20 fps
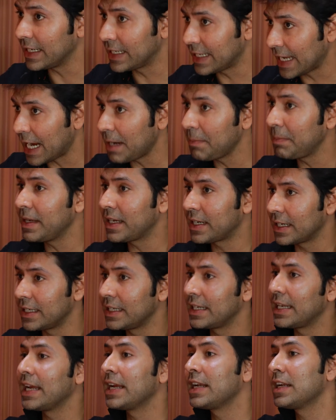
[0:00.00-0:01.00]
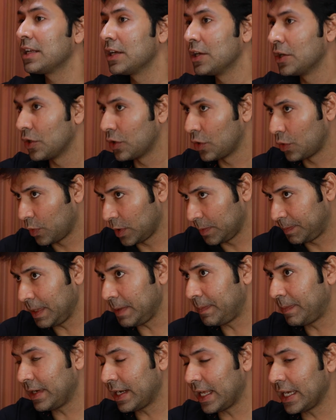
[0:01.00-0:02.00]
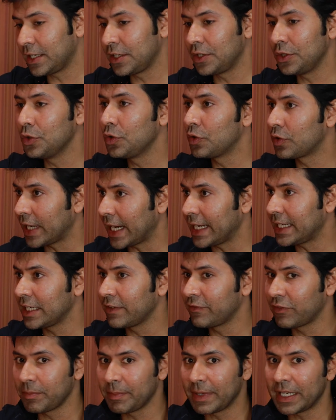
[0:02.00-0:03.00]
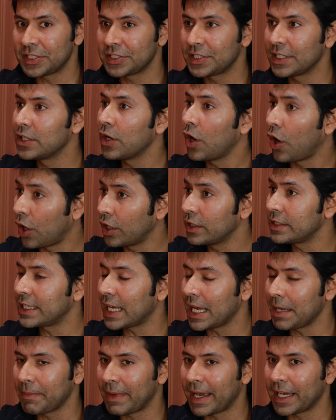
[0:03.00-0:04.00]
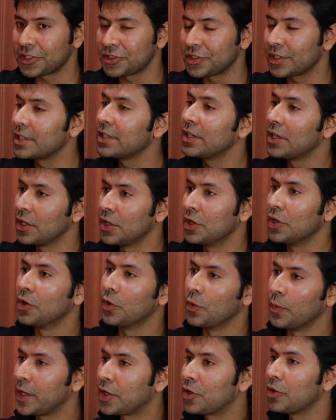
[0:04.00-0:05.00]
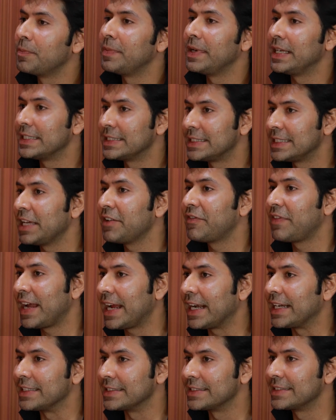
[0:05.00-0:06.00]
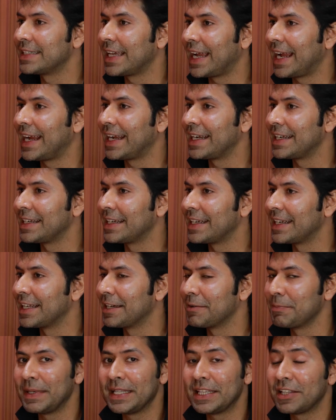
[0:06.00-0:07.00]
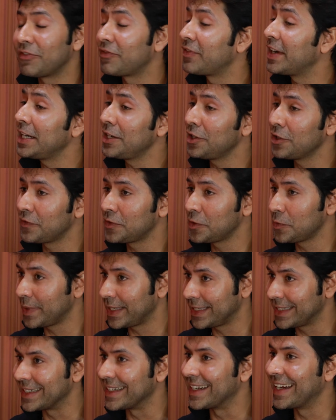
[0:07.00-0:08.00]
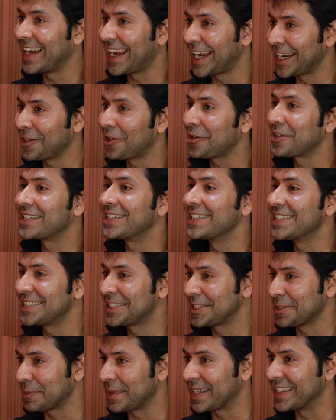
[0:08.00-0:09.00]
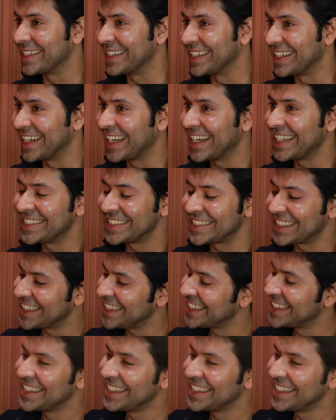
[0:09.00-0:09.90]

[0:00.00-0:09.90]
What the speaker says: It can be contained with people like you, right information, on-time action. We could be in safe hands and be the friend of the weather and not curse the weather, right, sir?